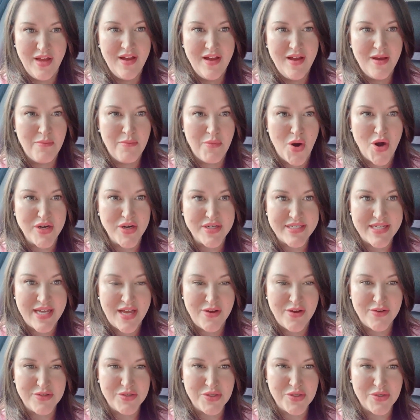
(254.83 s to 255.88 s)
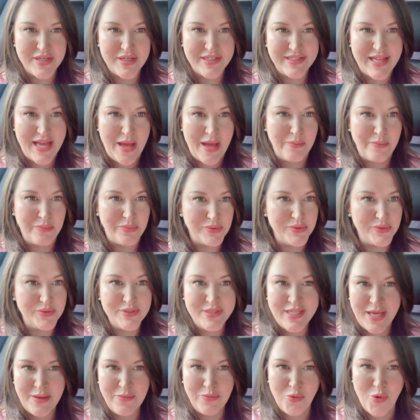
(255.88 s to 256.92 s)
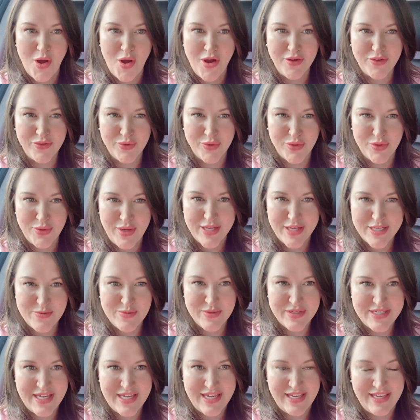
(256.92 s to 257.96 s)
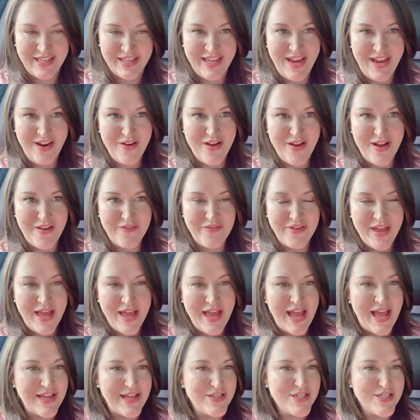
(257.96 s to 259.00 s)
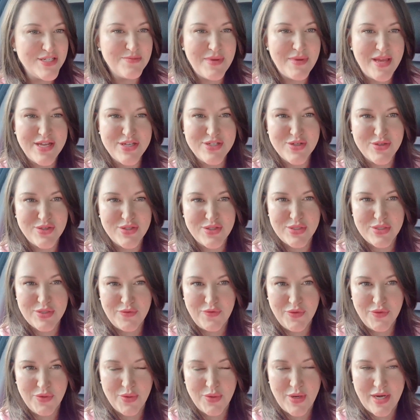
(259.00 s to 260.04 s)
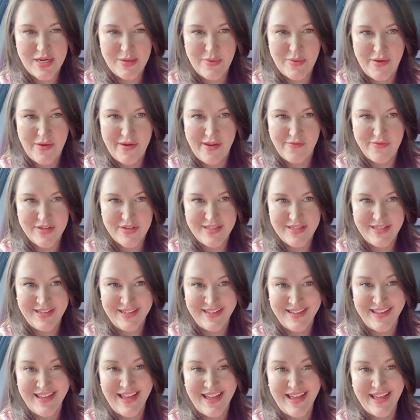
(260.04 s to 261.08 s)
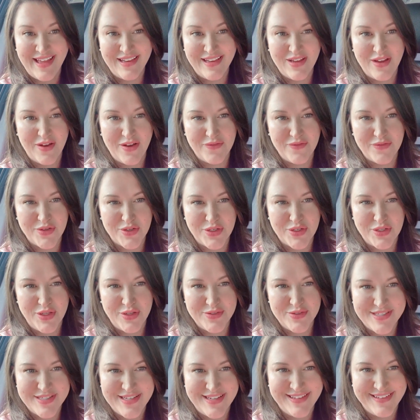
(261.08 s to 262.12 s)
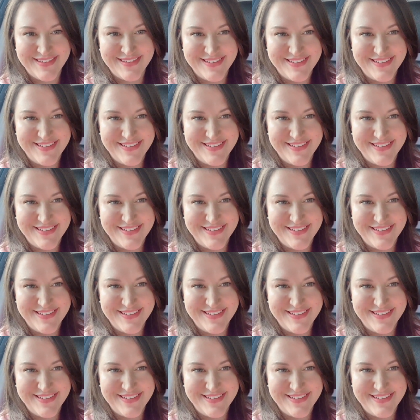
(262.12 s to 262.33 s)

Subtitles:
marked down during that blue tape walkthrough has been taken care of, and just make sure that you feel great about everything ahead of your closing.